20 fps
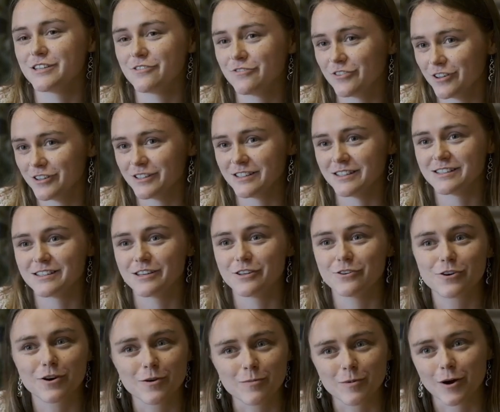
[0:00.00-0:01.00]
difficulties that
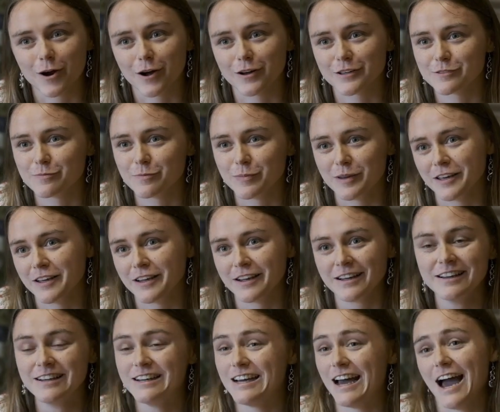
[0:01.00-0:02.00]
you come across
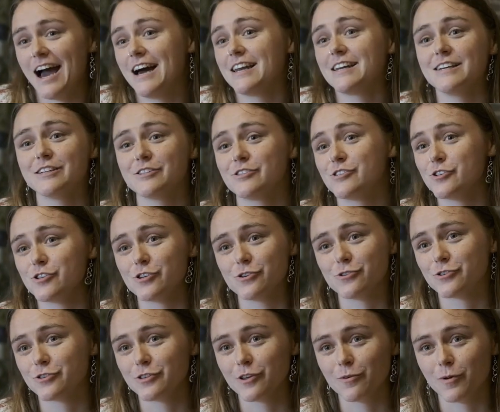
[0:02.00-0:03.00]
being any
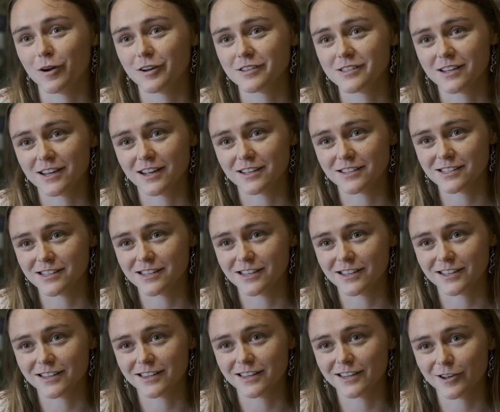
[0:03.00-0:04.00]
institution that works against
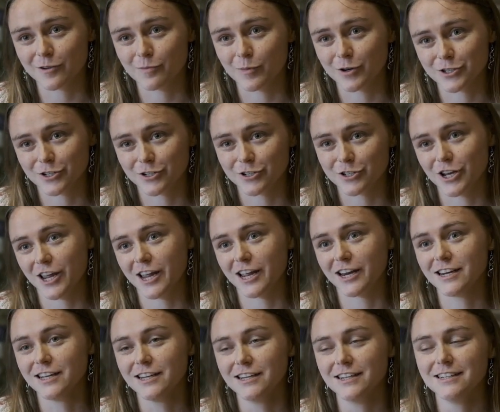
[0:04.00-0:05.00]
the commercial
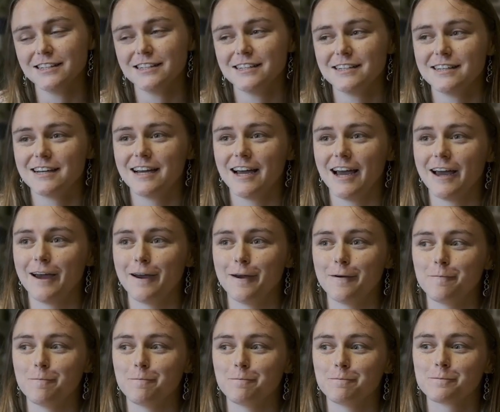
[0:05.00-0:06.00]
chain.
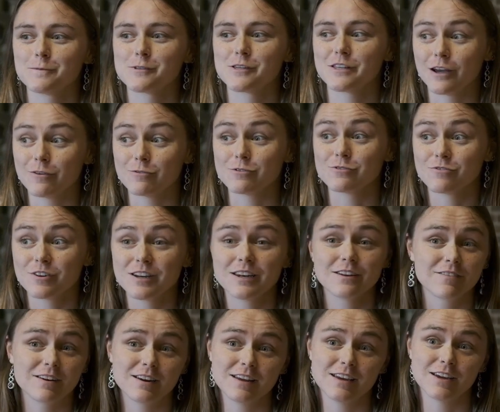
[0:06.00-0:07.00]
So that was
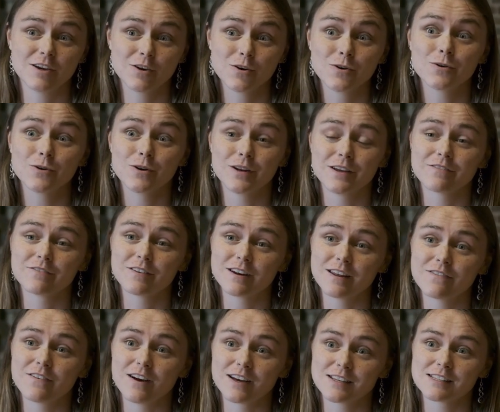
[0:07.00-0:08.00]
really, really cool and
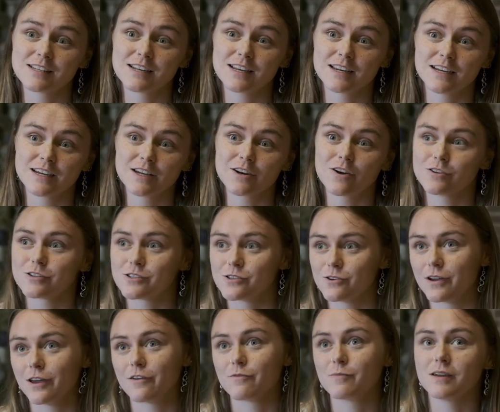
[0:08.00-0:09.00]
really fascinating, and
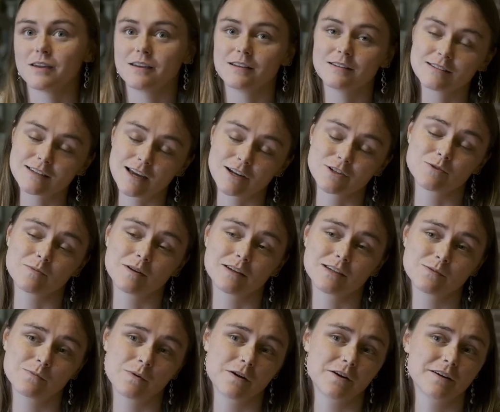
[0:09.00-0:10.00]
also gave me tangible
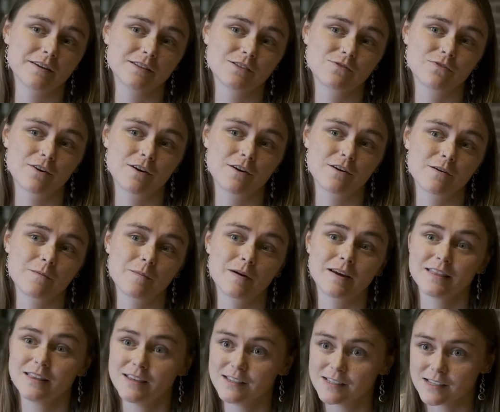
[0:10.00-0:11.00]
experience for
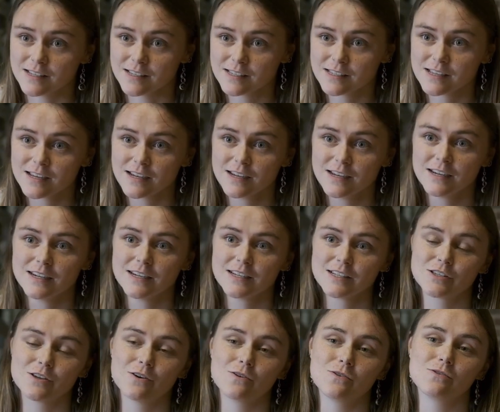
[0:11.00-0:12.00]
my thesis.
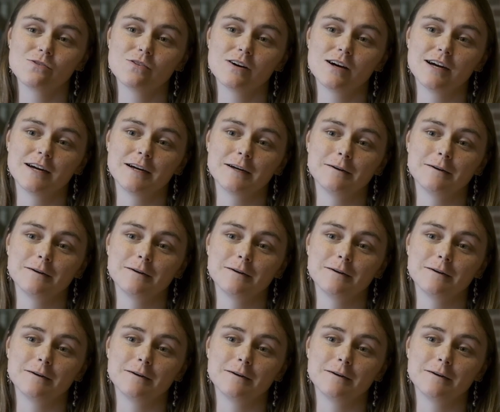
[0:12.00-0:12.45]
So